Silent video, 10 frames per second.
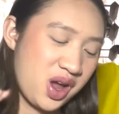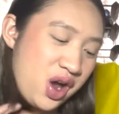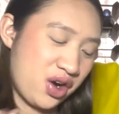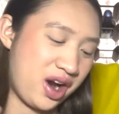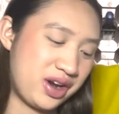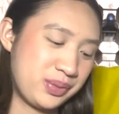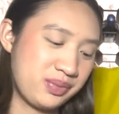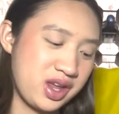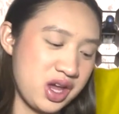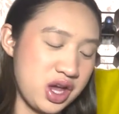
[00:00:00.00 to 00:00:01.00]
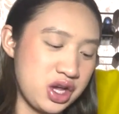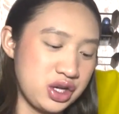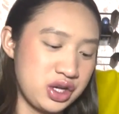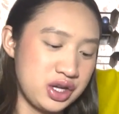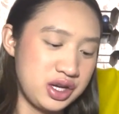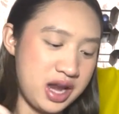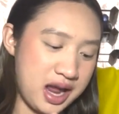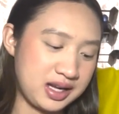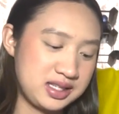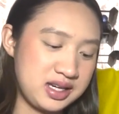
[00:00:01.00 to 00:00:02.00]
Alright,
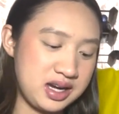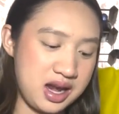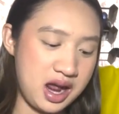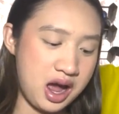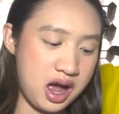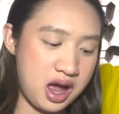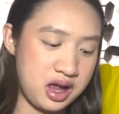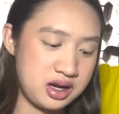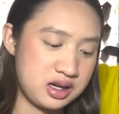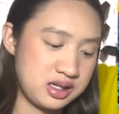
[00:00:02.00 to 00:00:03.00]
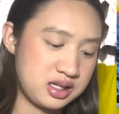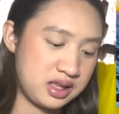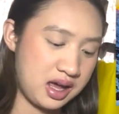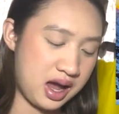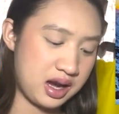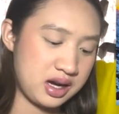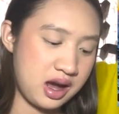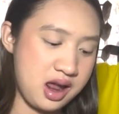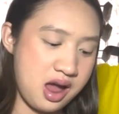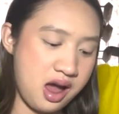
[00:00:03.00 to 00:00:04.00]
next to that
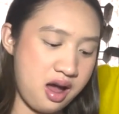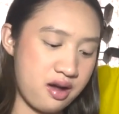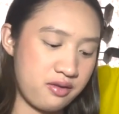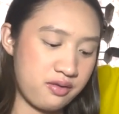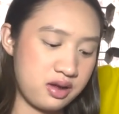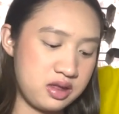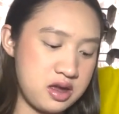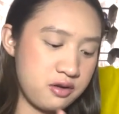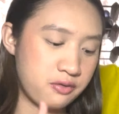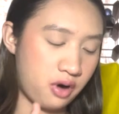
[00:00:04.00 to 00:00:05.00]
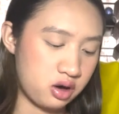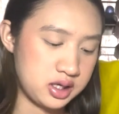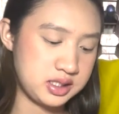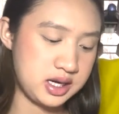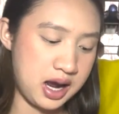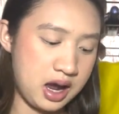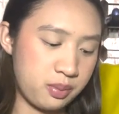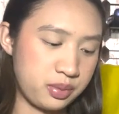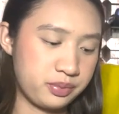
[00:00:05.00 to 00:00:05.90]
I have the forest app.